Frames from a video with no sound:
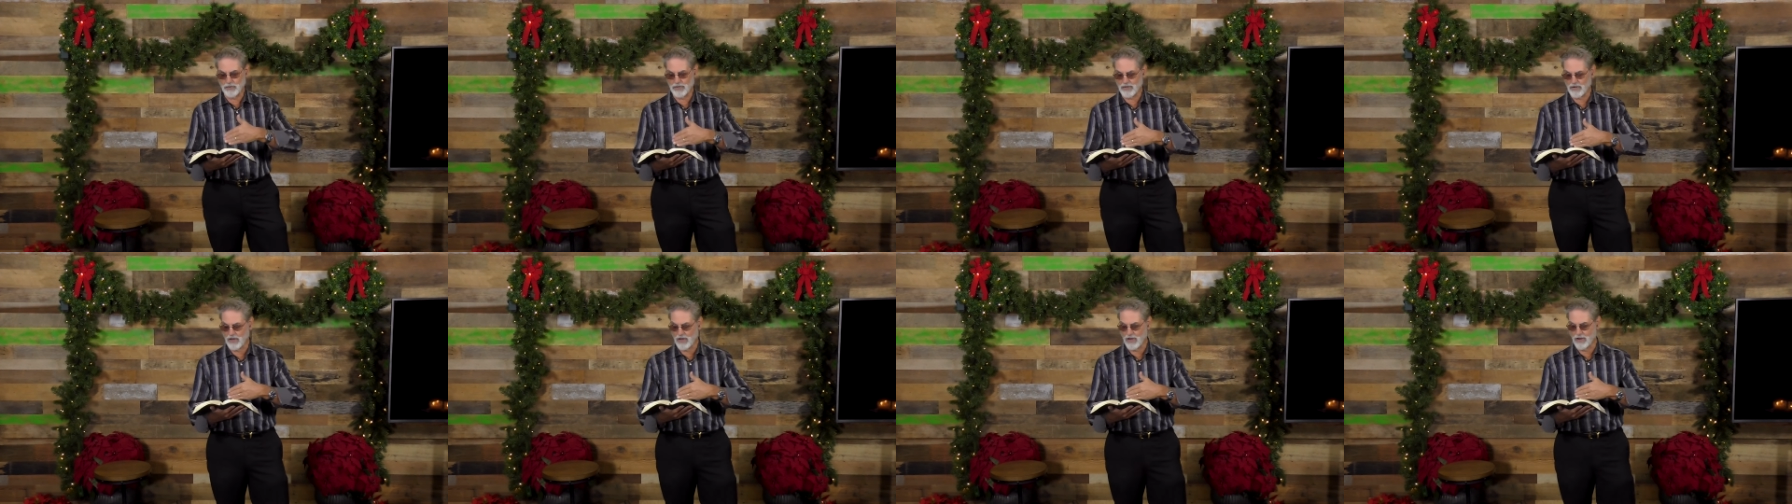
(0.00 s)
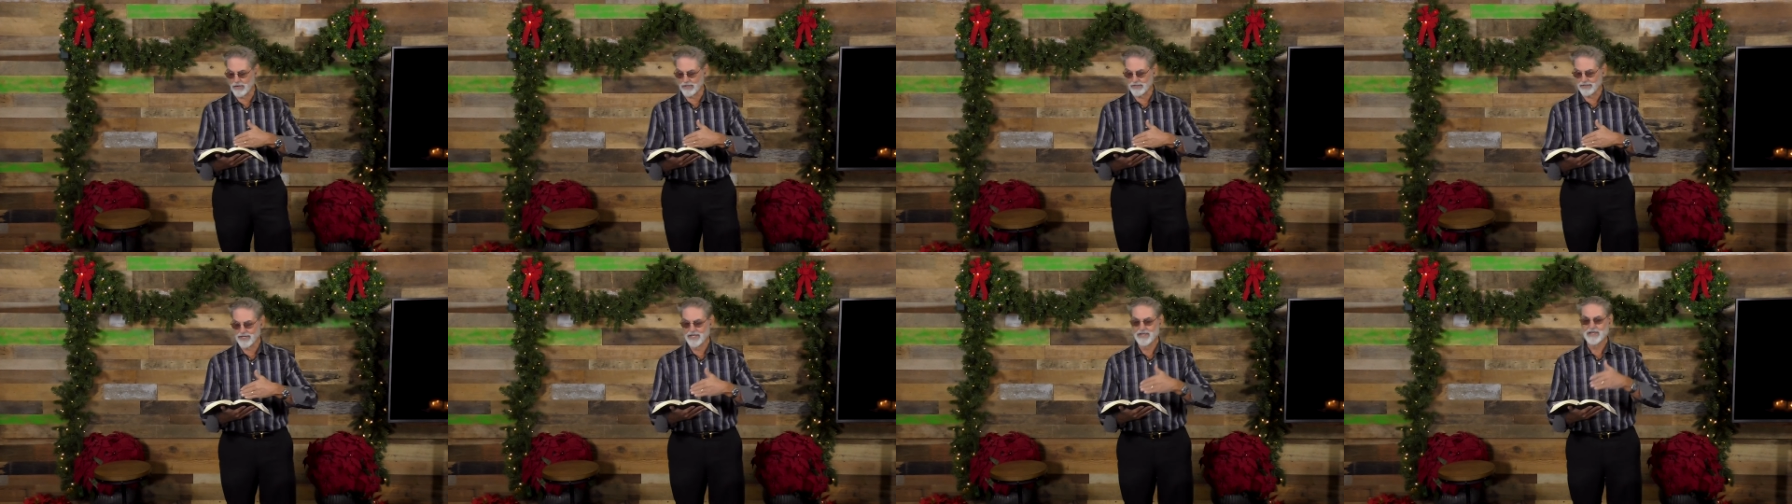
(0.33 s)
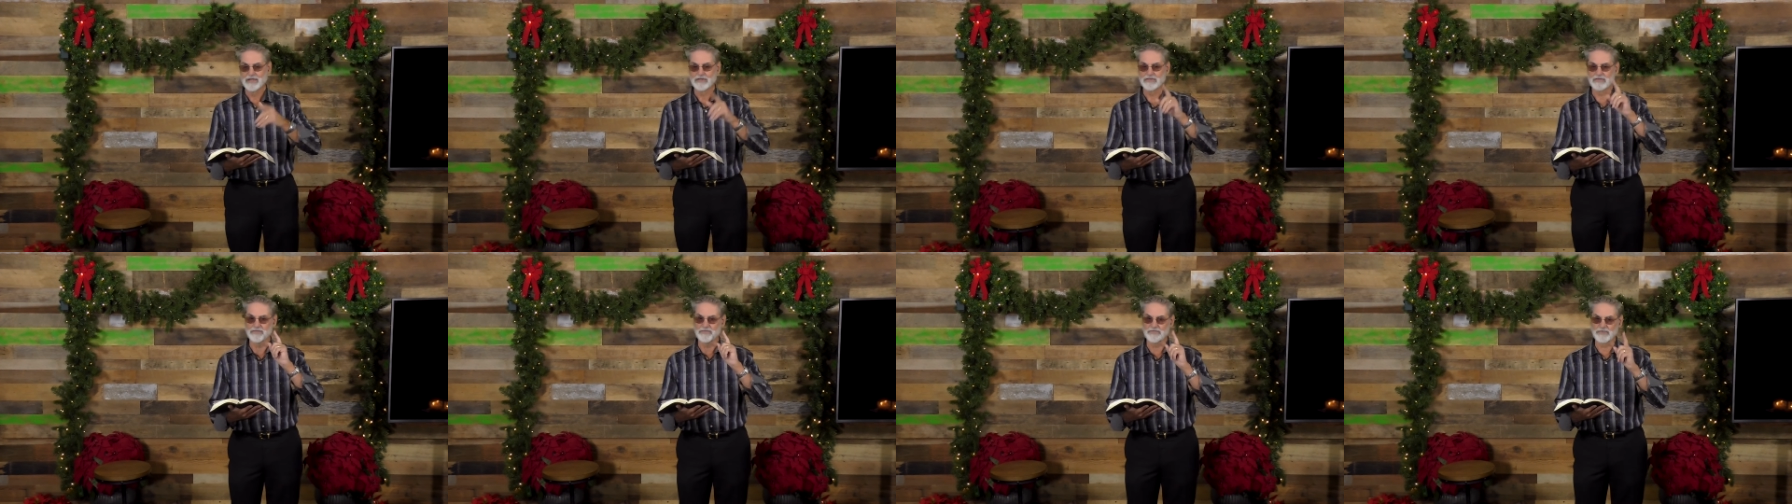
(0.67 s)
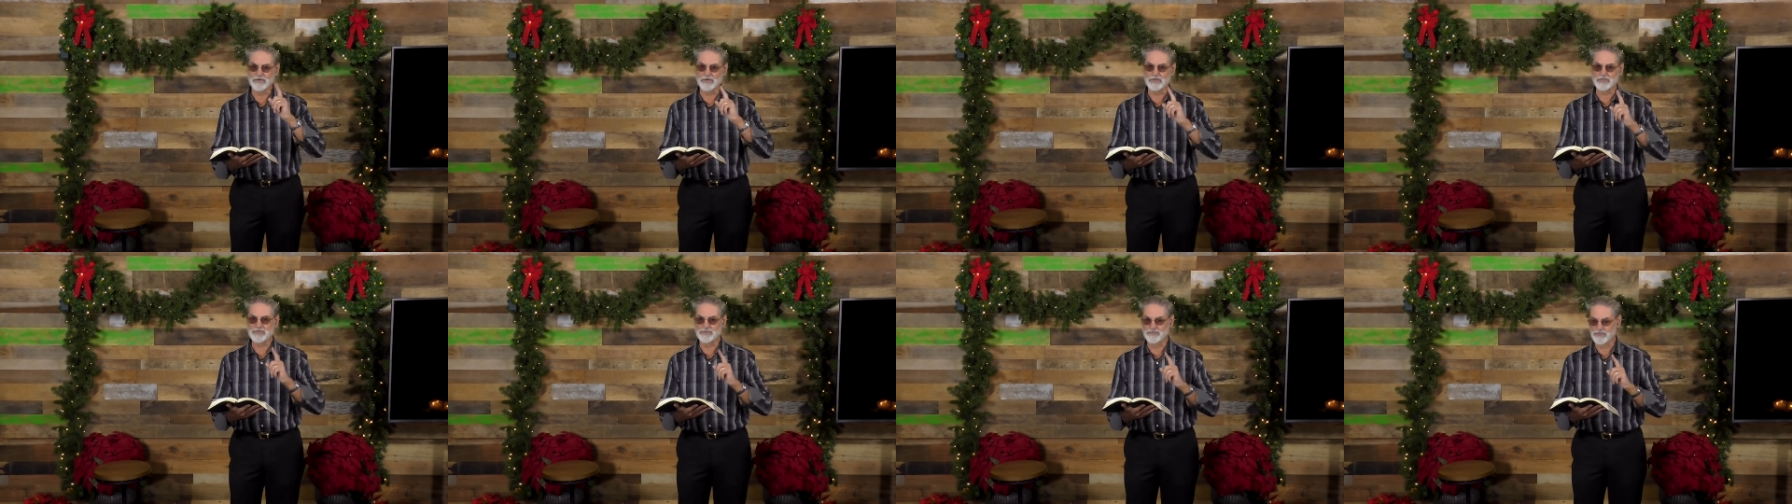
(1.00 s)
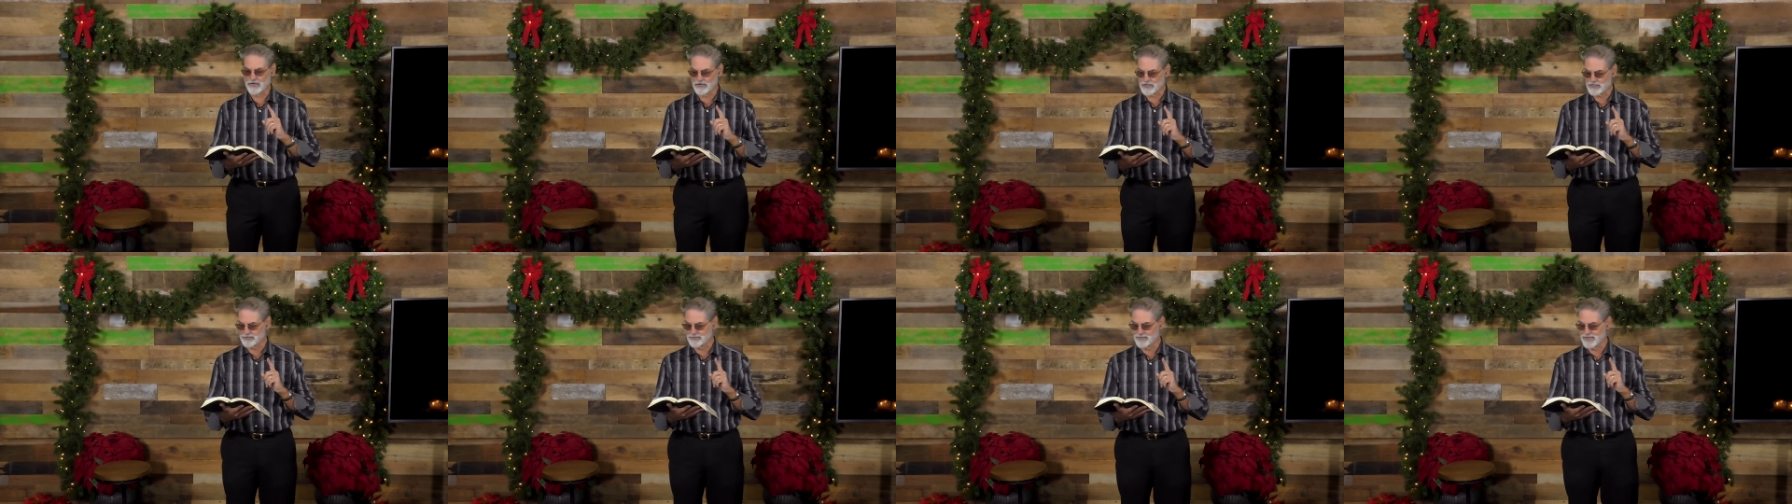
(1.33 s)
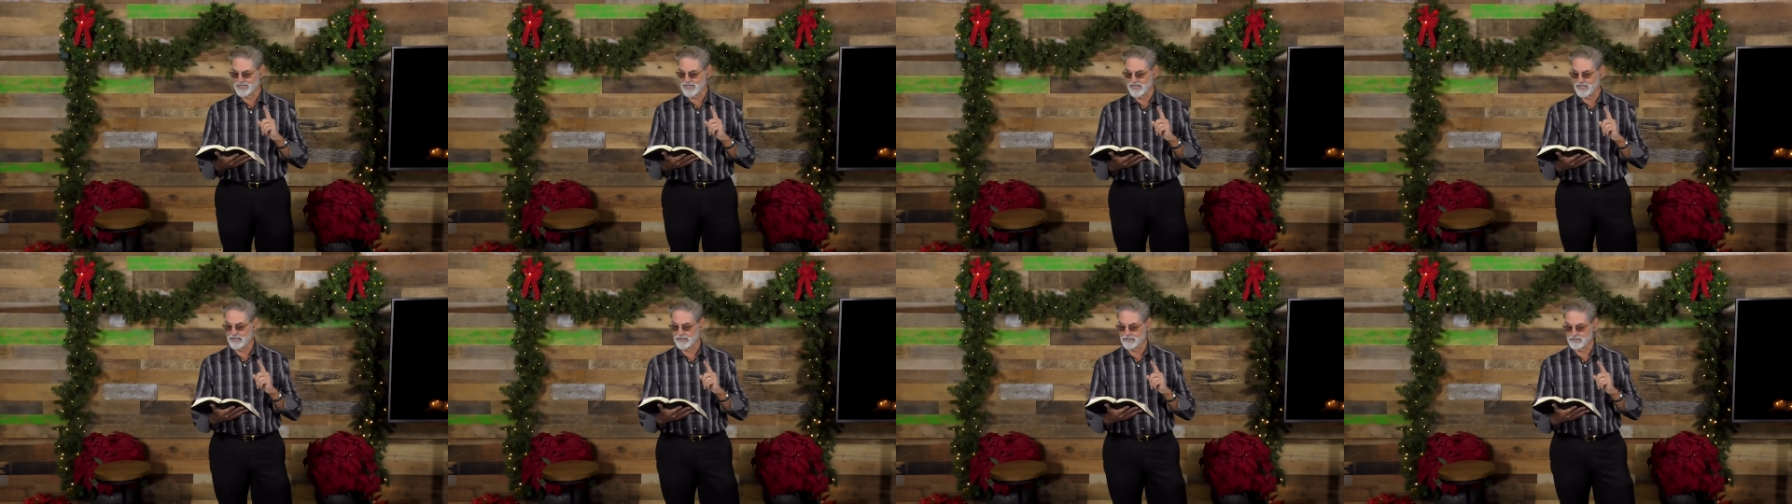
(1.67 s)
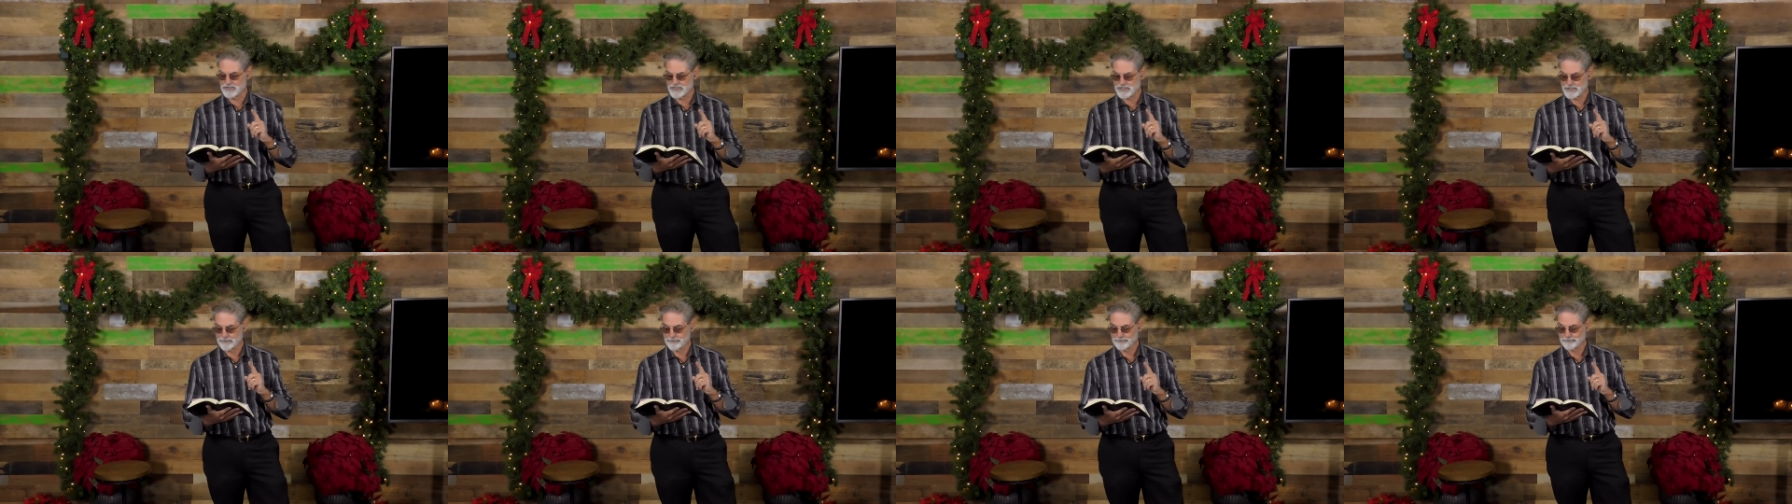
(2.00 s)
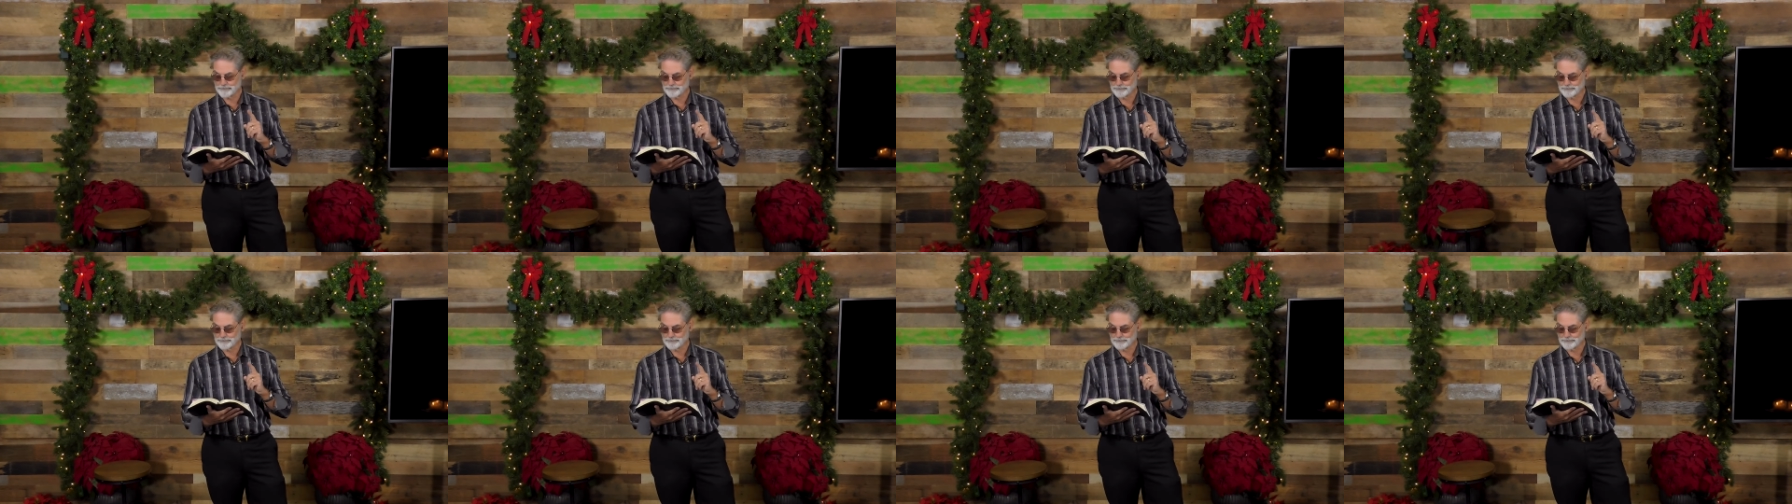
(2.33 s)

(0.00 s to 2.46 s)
along. The first verse begins,